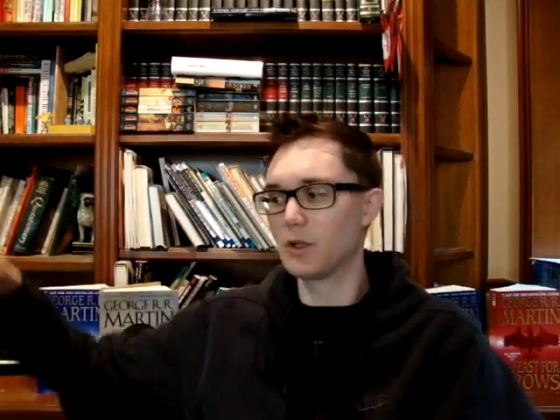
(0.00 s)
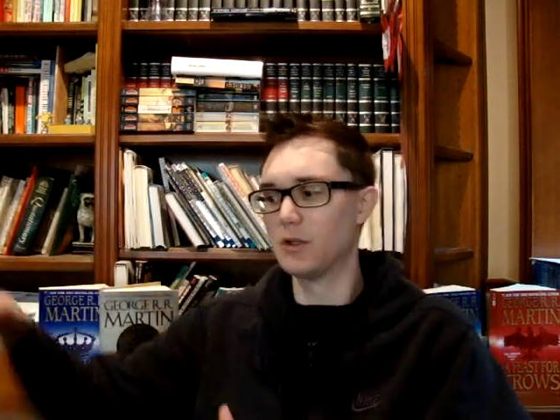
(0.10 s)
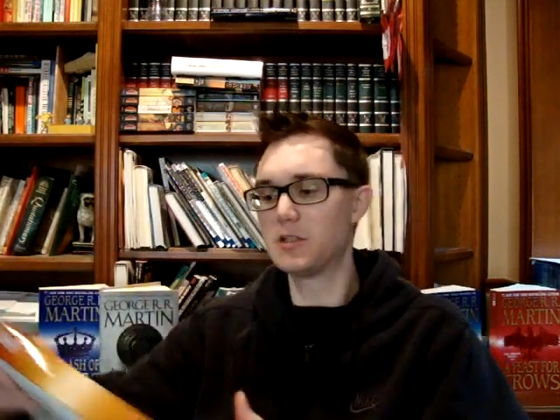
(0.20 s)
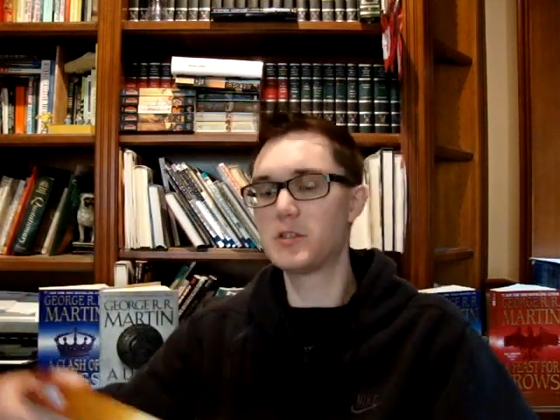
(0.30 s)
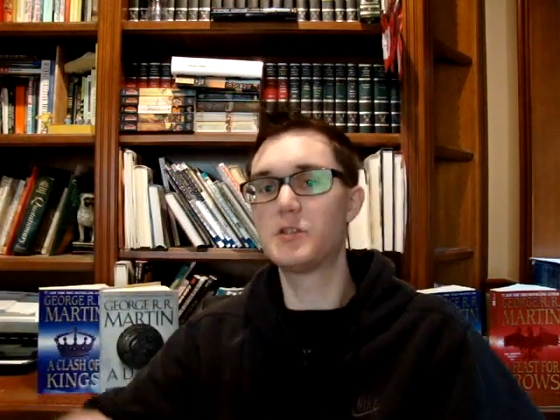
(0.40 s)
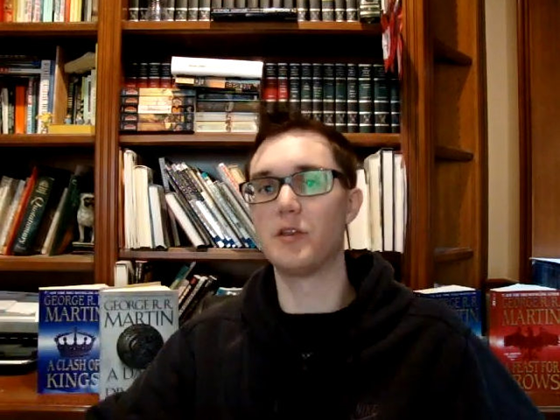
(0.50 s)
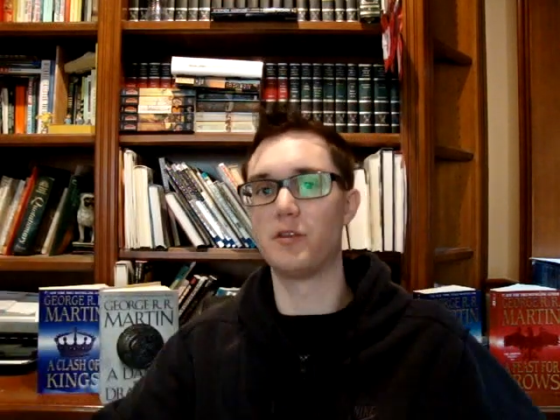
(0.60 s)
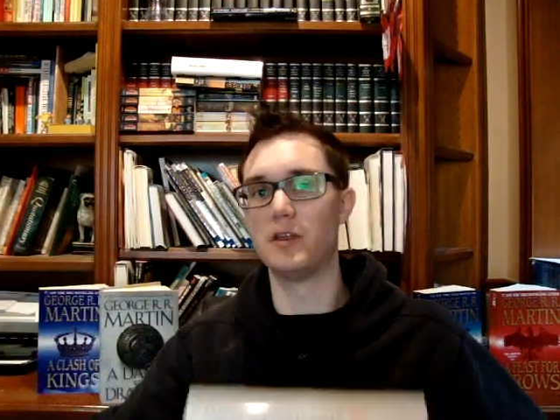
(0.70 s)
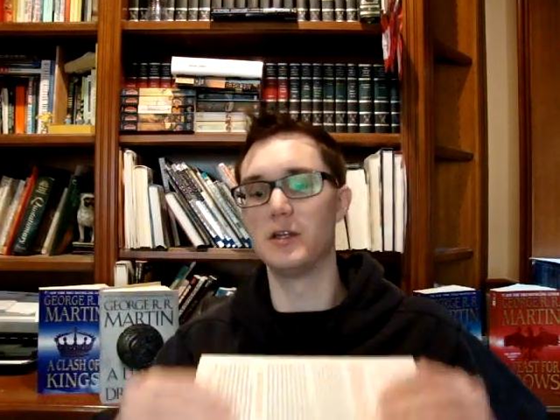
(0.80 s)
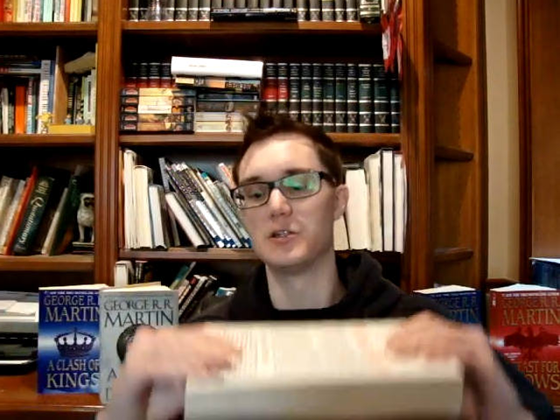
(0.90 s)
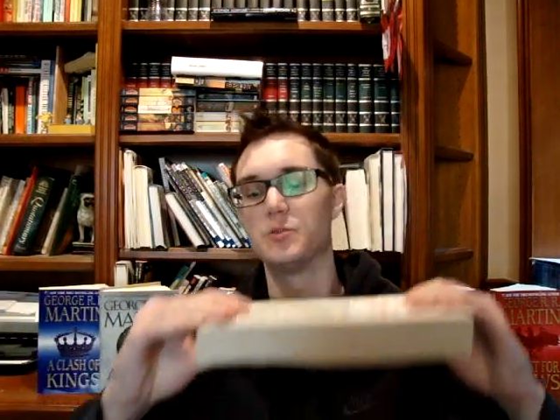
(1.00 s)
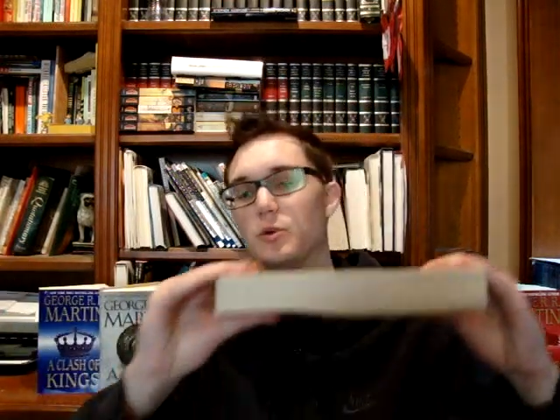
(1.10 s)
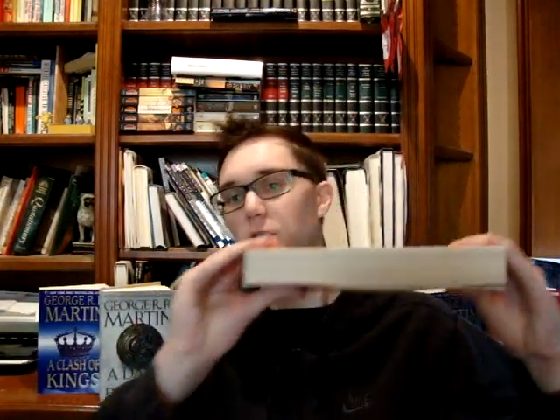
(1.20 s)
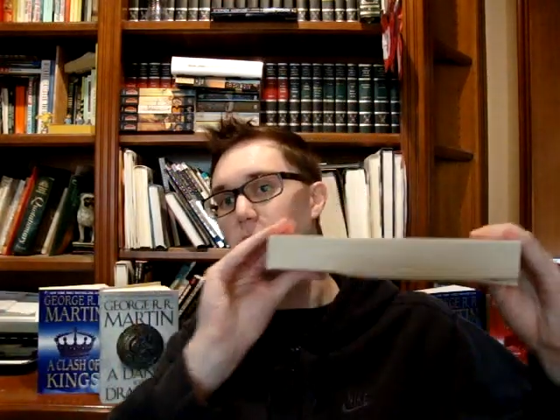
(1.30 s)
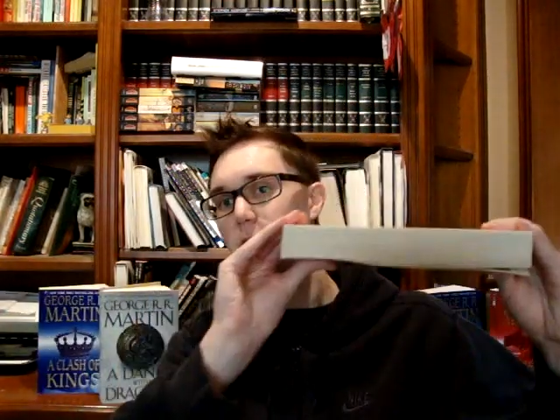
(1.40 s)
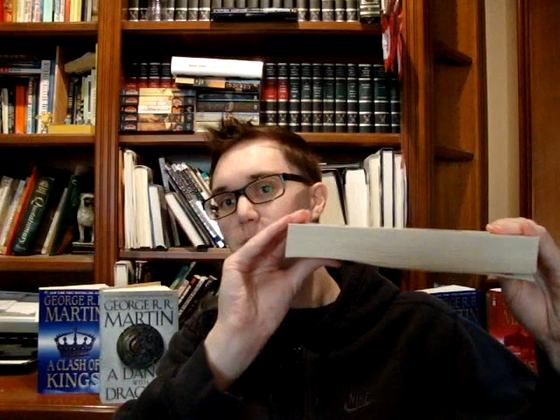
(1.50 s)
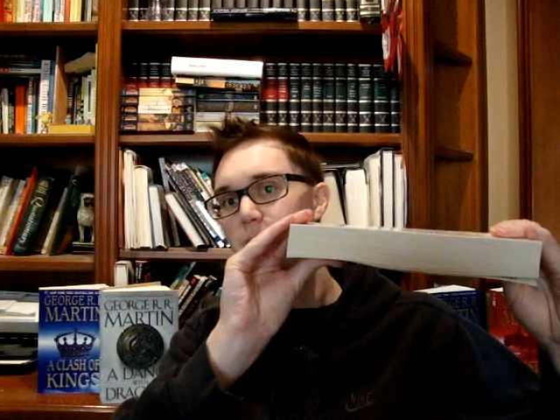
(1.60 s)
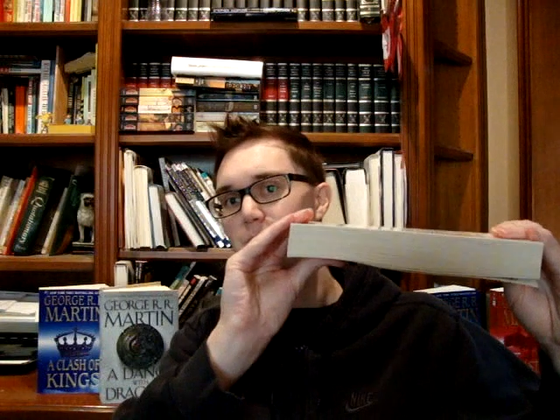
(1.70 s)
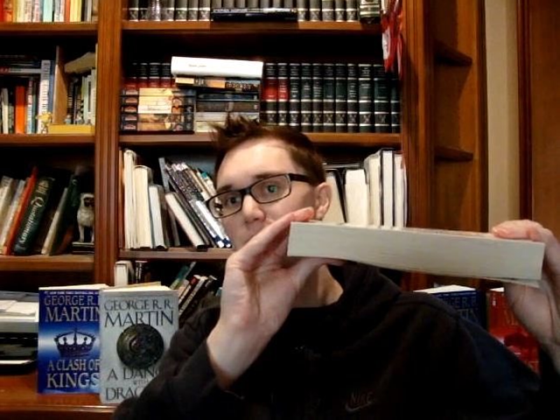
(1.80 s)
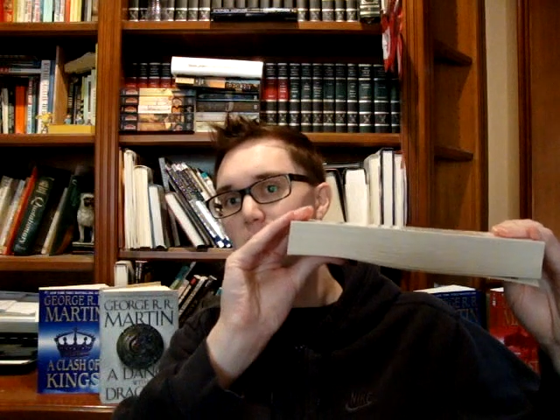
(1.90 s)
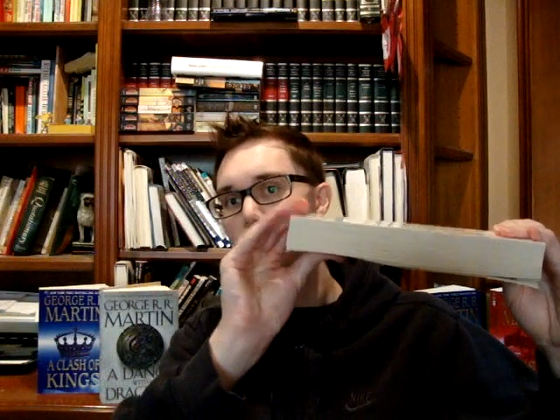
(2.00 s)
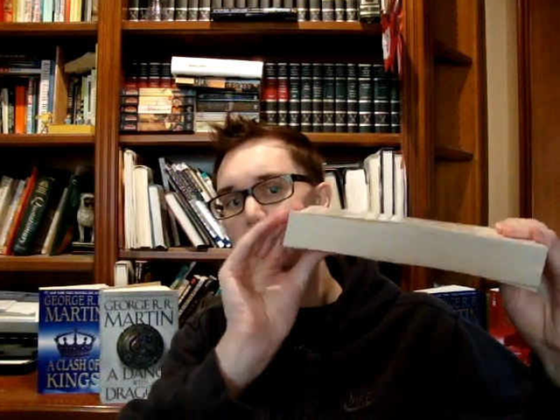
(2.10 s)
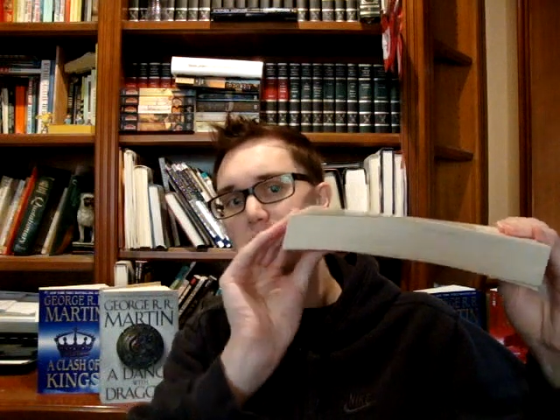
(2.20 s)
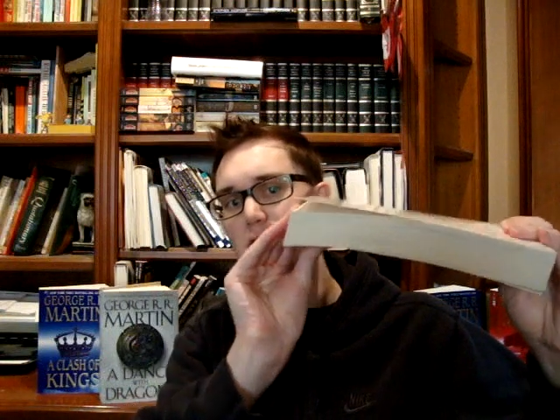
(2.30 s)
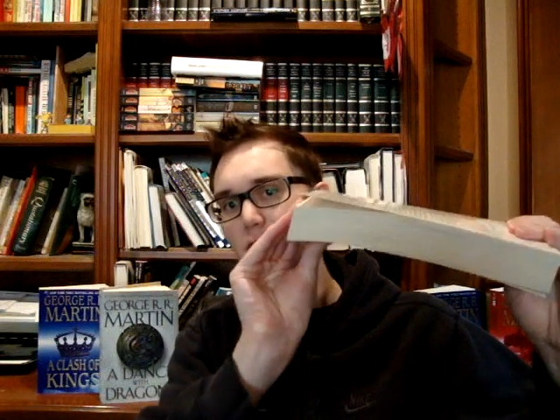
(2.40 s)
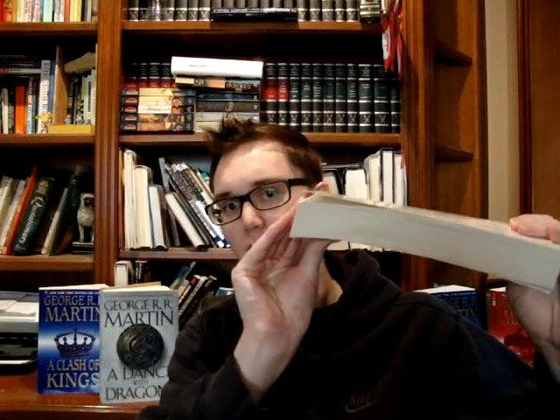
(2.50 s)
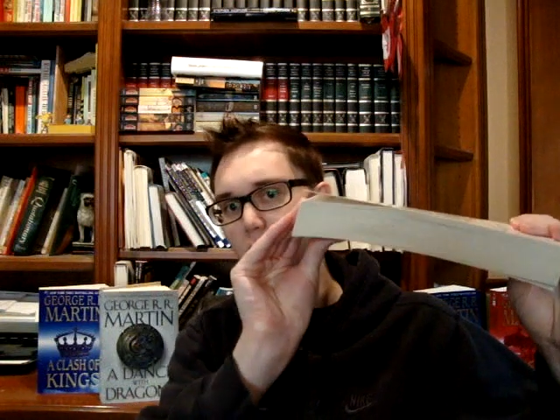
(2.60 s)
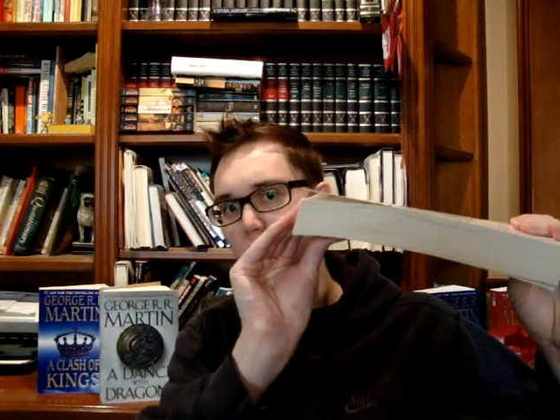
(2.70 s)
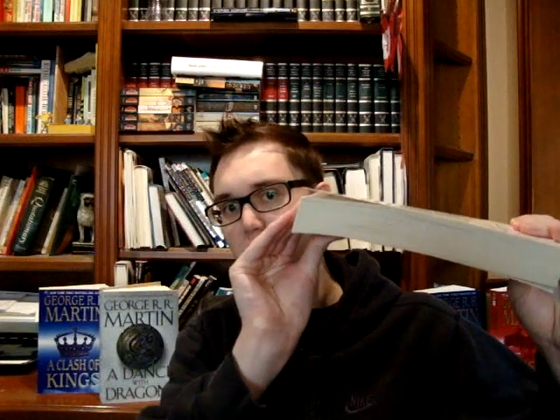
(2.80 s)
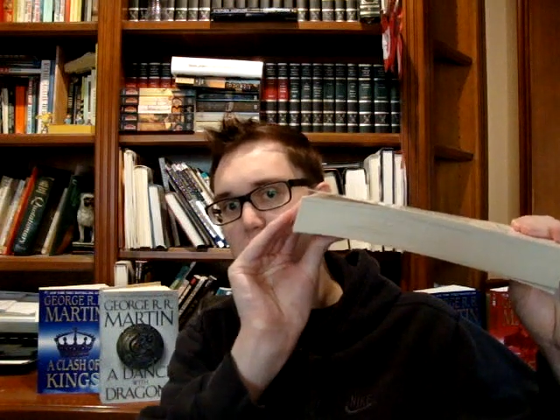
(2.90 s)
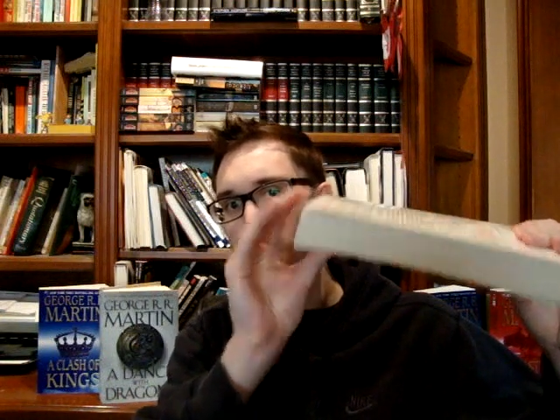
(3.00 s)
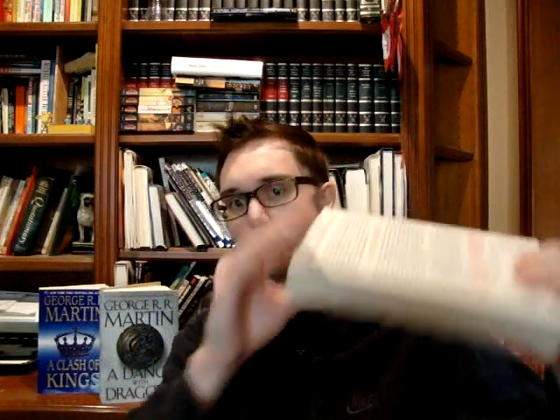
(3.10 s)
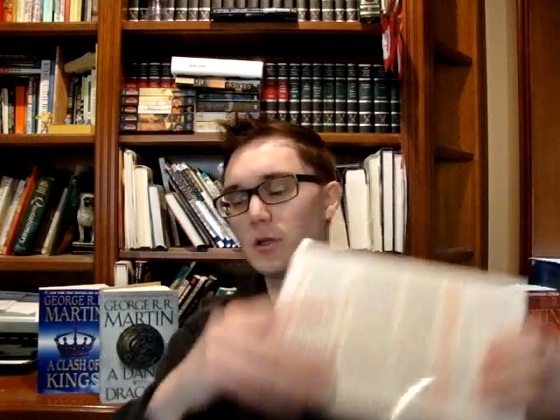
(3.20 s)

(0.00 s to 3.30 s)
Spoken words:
this is the thinnest book. This is the first